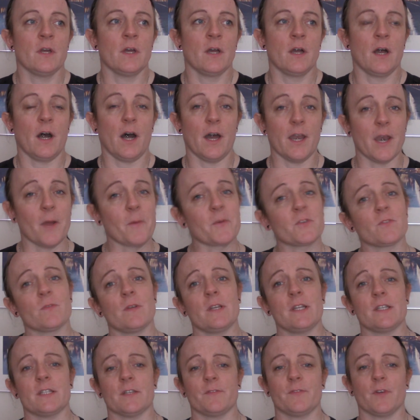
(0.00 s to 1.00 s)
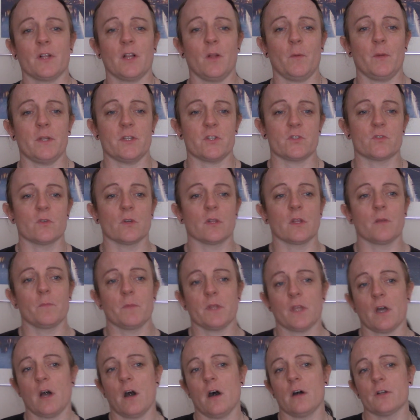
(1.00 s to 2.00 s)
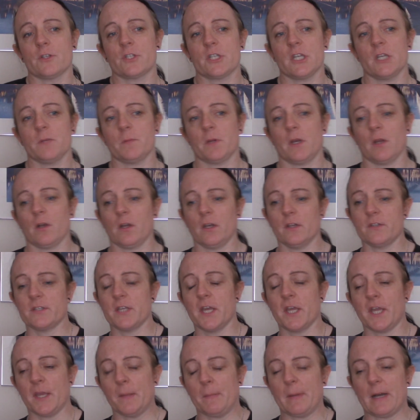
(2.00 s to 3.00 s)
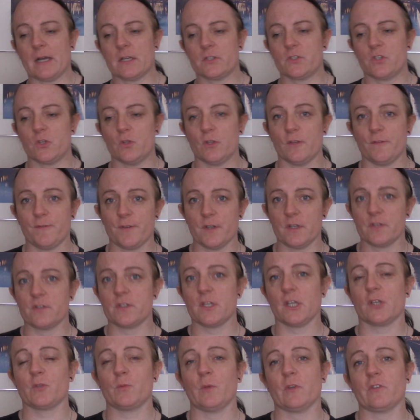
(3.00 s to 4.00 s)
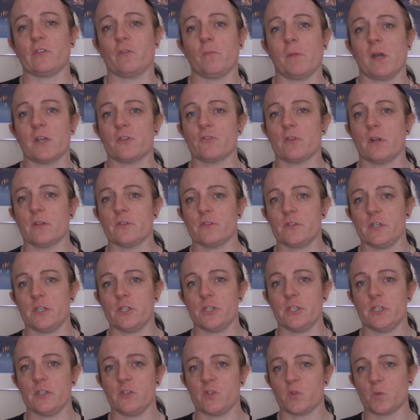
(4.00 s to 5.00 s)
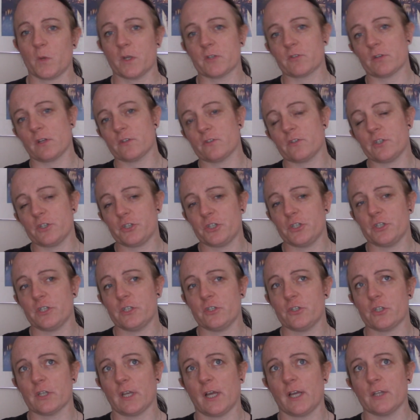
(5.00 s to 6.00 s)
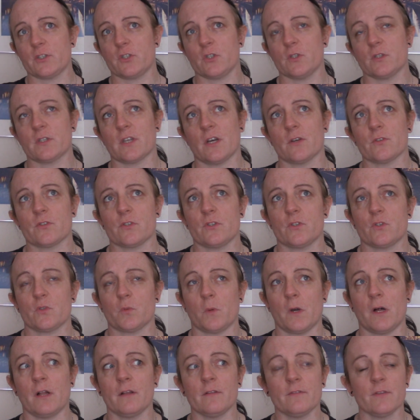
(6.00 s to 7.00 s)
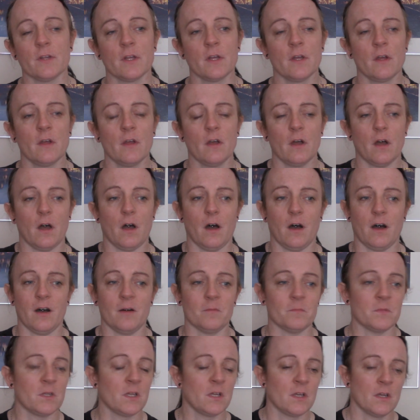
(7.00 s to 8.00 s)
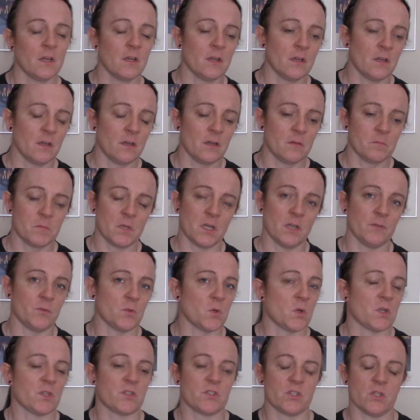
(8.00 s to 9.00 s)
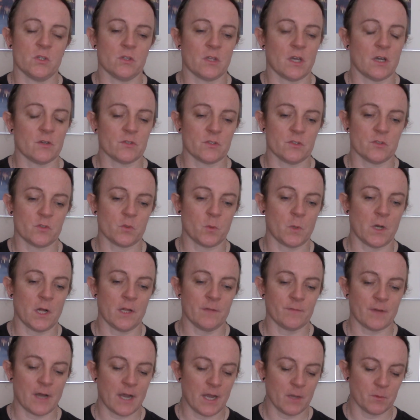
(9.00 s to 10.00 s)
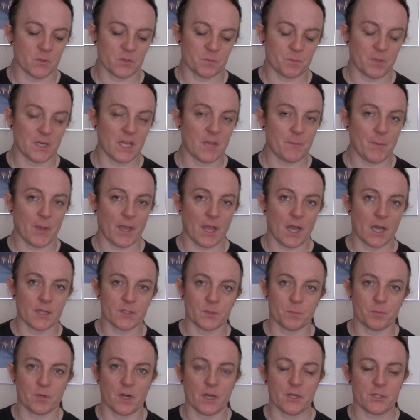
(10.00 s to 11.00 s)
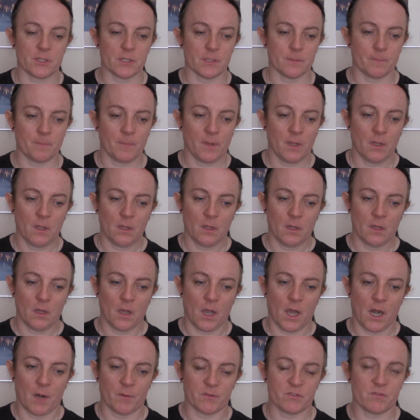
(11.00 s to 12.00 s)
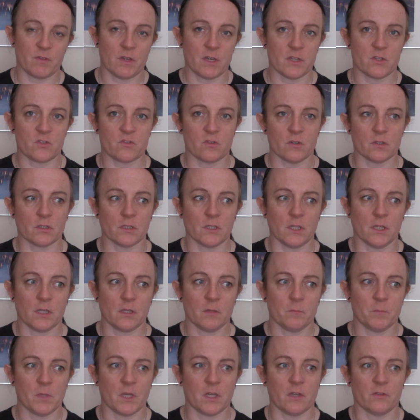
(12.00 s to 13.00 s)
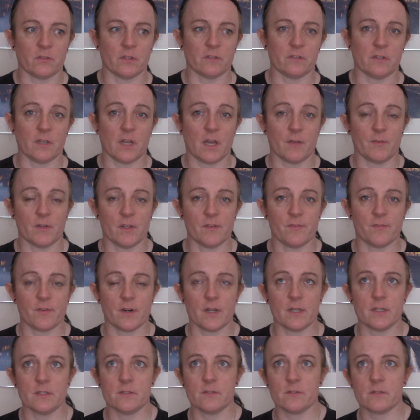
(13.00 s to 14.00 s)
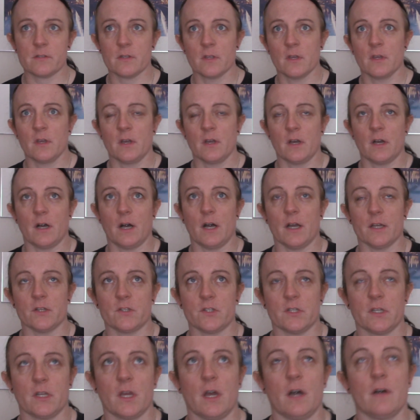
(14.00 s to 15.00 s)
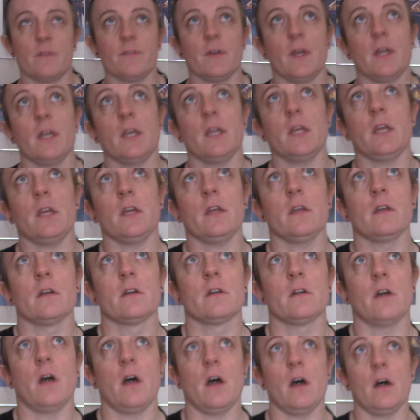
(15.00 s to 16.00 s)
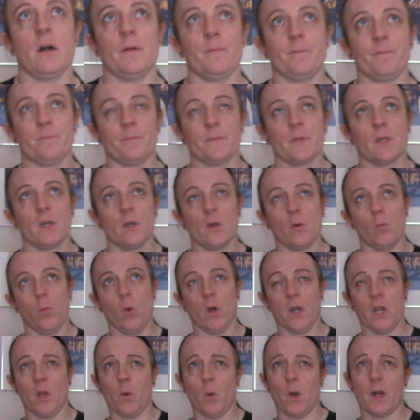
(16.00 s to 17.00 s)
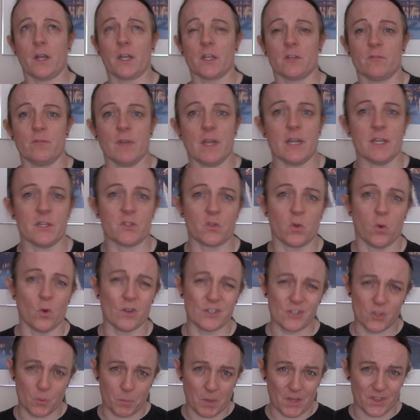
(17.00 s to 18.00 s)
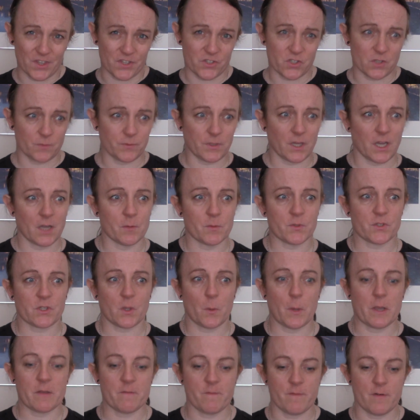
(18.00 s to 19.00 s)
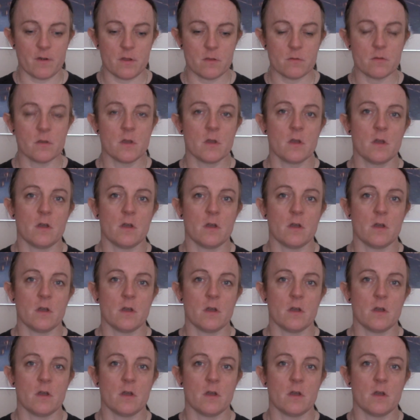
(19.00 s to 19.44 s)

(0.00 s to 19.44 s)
I know it's really difficult when you're struggling with a hardship, and I'm going to take you back to the first 6 weeks of my transition. So I transitioned in July 2012. Middle of August 2012, I was bulimic, I had depression, and I was really struggling because I didn't have any friends. I didn't have any one who I could really talk to about the stuff that I was going through.